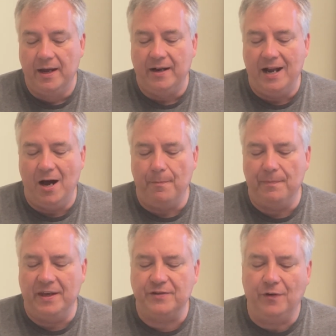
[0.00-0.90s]
Now,
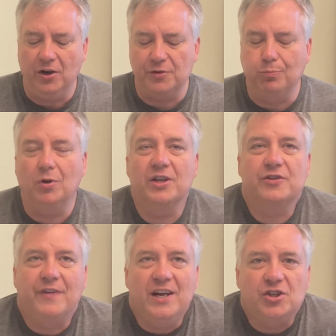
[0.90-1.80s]
as far as
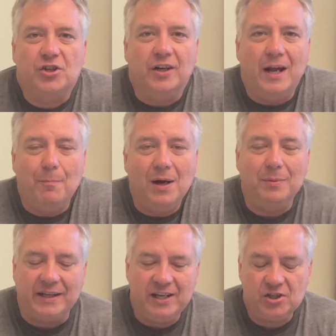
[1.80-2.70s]
preservation and
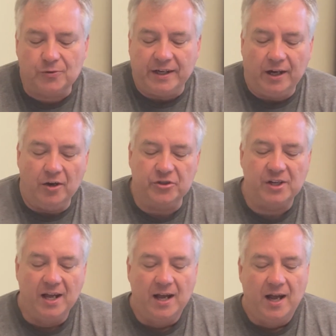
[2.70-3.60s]
public history goes,
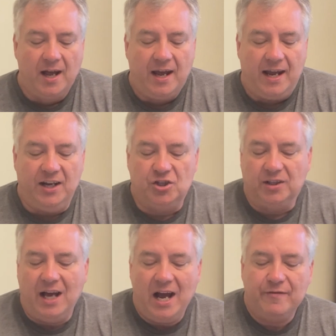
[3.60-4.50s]
in
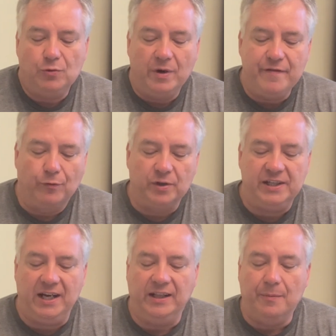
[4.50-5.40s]
July of
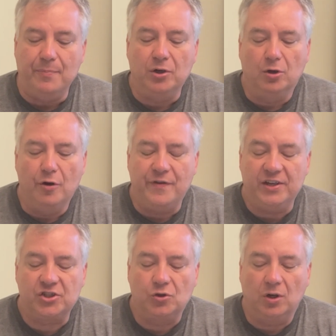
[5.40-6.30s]
2014, the Bureau of
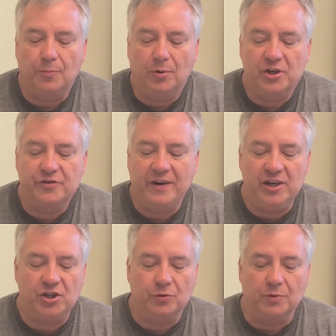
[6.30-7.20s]
Historic
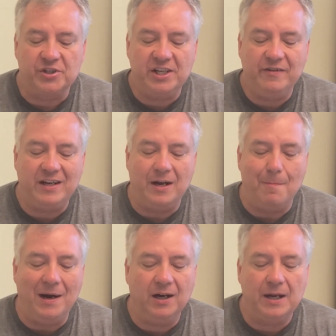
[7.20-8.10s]
Preservation received an
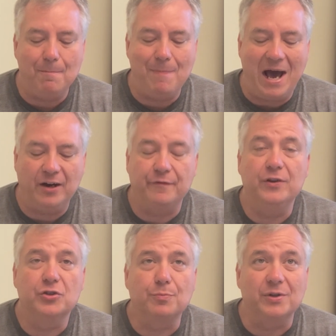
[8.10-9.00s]
American
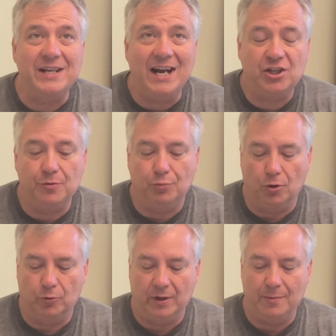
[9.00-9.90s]
Battlefields Protection
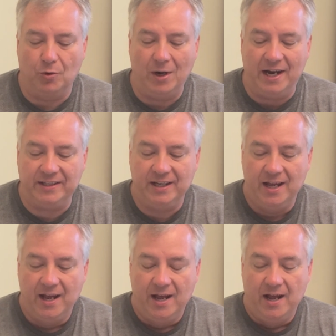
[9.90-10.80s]
Program grant
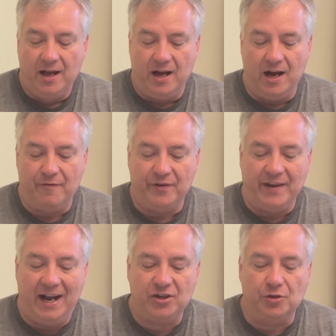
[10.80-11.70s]
from the
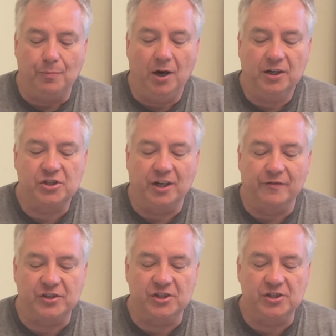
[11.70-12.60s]
National Park
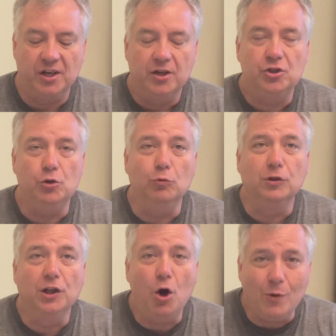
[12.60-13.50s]
Services to
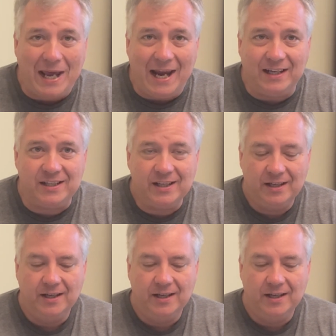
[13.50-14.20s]
locate,